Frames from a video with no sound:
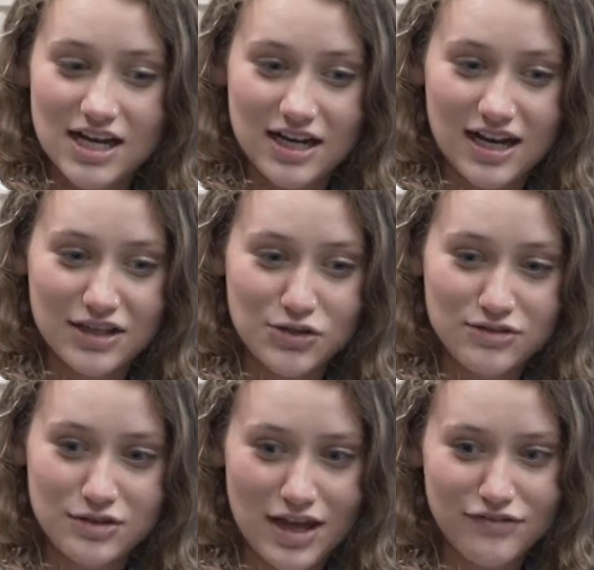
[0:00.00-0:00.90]
You
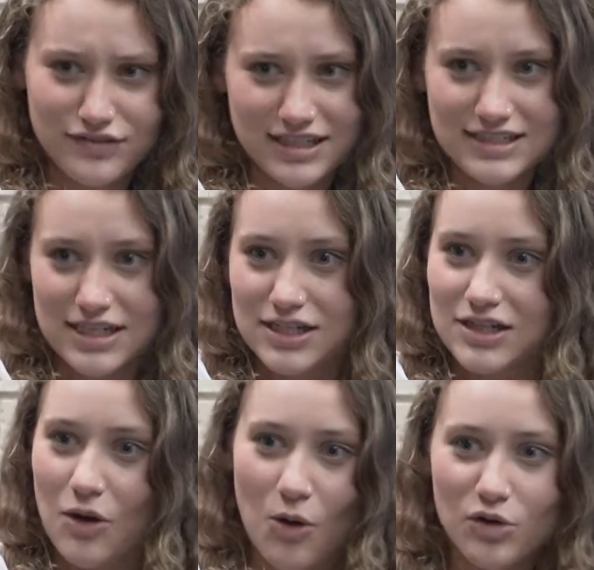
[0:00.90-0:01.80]
definitely
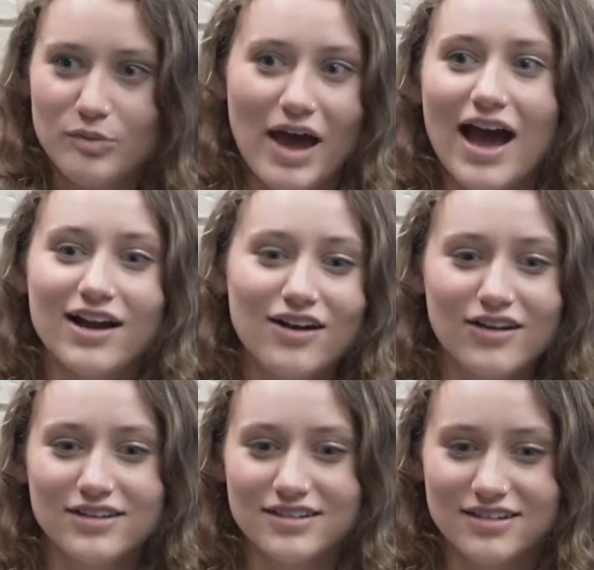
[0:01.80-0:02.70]
didn't hold back
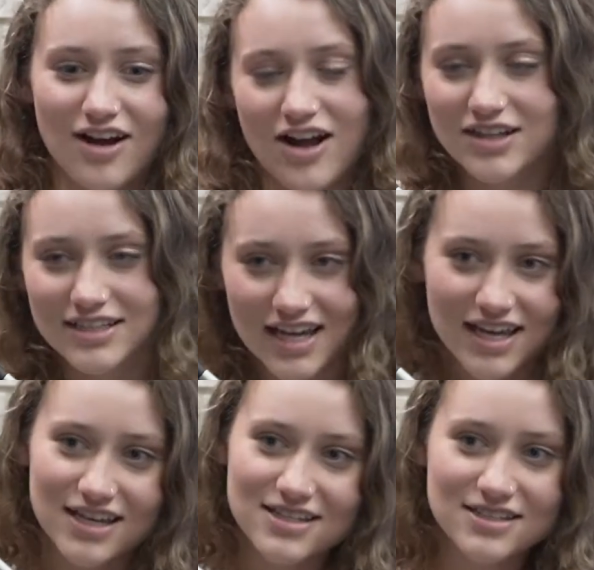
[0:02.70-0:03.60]
on
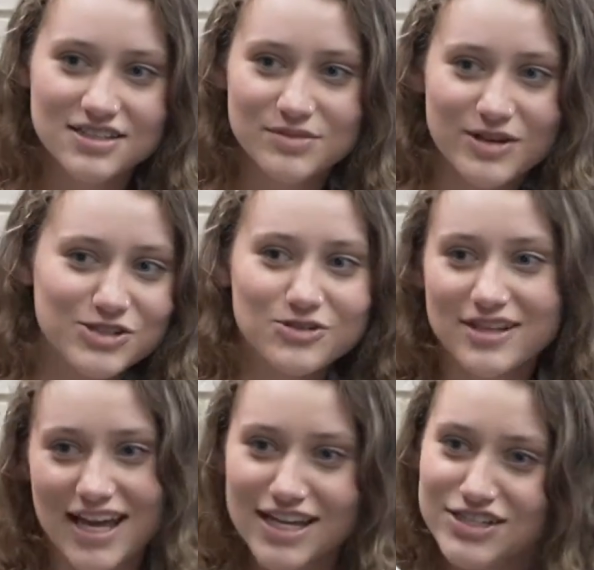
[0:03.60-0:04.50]
holidays and special
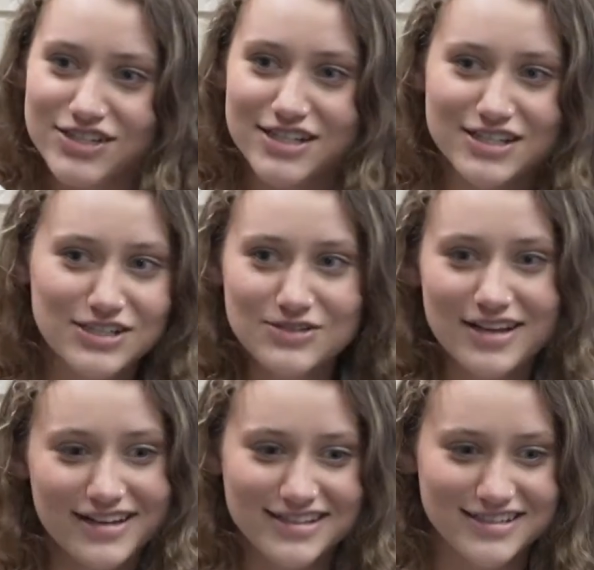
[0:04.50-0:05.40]
occasions. You
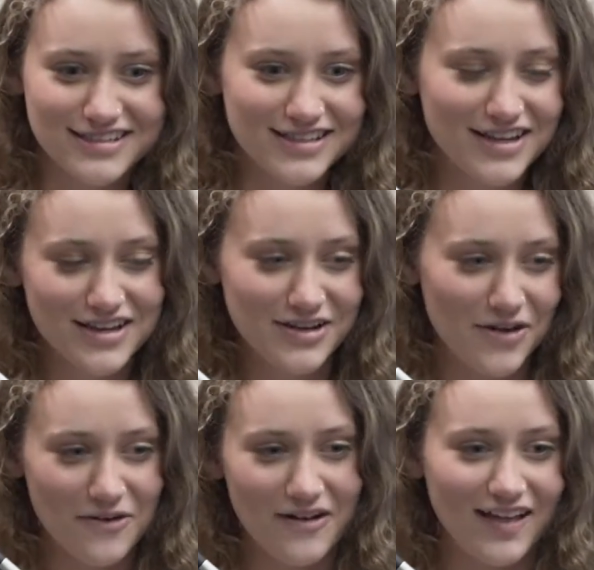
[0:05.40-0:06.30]
let us
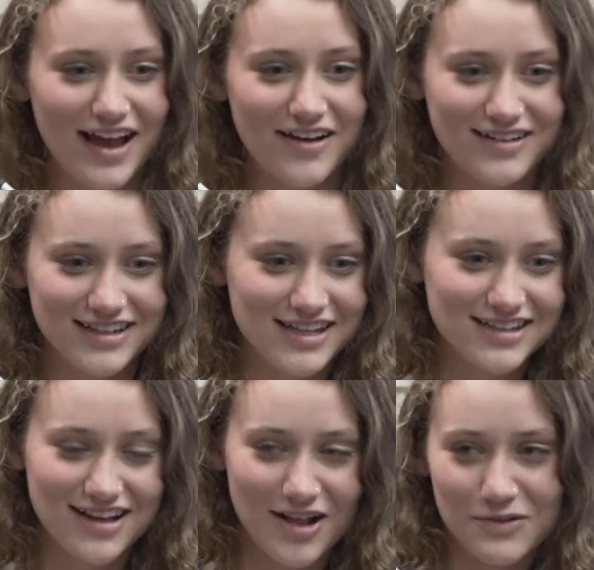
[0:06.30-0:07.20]
go all out and
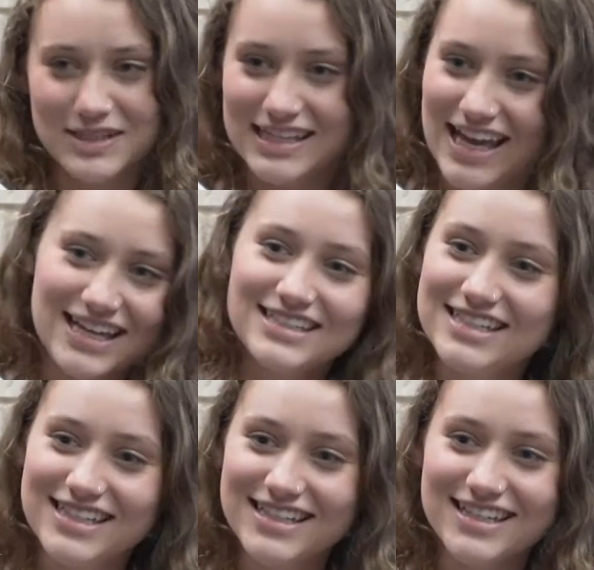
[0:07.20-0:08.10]
eat Halloween
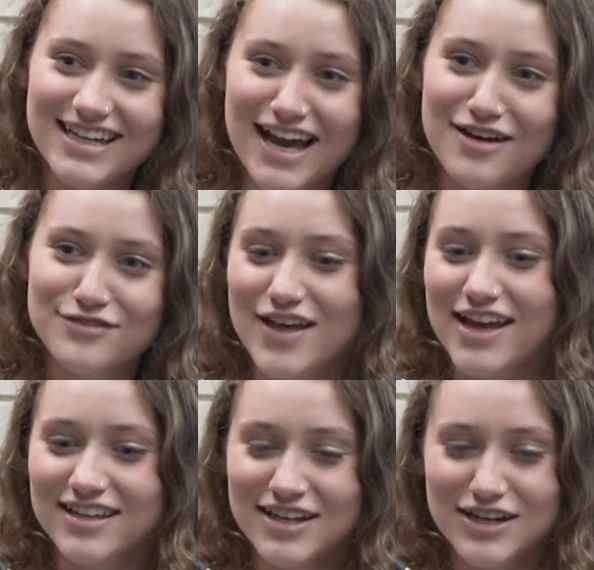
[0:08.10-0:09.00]
candy and have
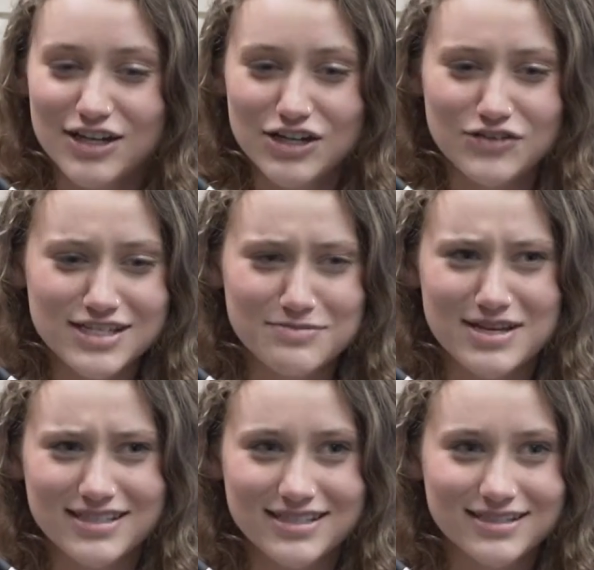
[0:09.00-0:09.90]
that
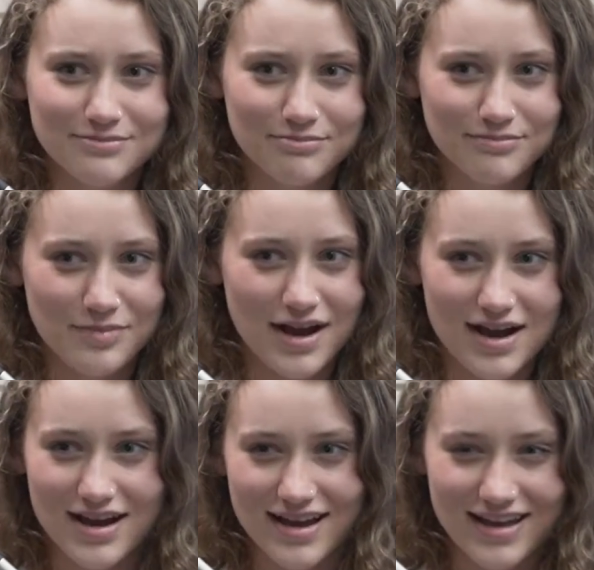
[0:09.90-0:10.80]
Christmas
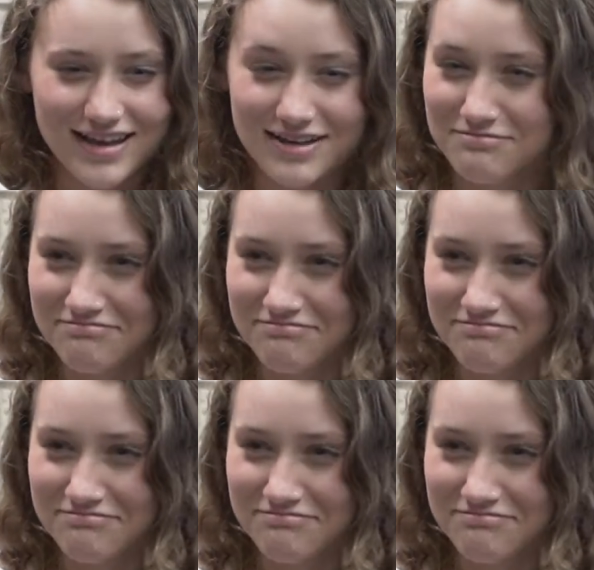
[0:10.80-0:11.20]
pie.